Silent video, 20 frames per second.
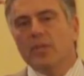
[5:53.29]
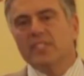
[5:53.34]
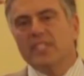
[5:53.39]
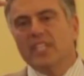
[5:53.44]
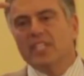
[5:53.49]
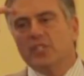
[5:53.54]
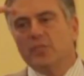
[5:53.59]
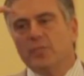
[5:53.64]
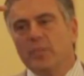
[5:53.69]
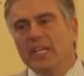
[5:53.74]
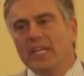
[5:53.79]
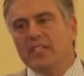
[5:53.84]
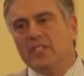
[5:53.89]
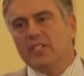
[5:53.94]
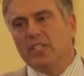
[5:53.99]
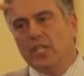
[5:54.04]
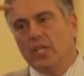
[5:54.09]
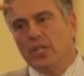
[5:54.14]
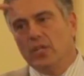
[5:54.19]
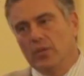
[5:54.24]
of their own
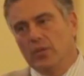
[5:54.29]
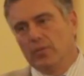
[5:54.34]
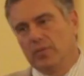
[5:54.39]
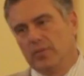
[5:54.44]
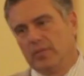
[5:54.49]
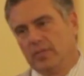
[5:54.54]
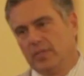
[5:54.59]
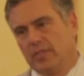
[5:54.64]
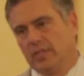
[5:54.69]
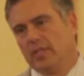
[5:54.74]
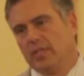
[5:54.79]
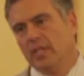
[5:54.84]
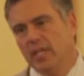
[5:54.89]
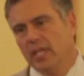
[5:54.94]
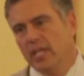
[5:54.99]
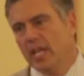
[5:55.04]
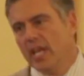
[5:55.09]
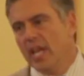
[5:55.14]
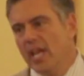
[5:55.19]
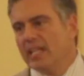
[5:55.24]
dental business,
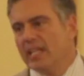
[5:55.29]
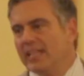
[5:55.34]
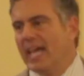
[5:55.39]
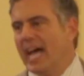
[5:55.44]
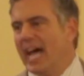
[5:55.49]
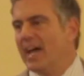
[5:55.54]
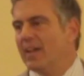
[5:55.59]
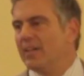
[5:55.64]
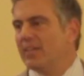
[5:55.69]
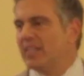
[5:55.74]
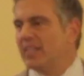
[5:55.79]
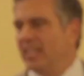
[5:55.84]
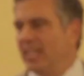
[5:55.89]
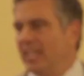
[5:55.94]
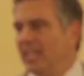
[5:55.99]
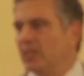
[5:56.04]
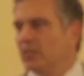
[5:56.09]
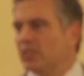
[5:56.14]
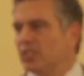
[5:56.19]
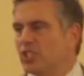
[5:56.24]
in charge of their
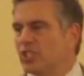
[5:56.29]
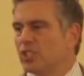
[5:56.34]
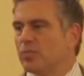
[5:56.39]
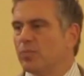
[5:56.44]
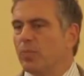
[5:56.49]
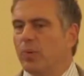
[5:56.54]
own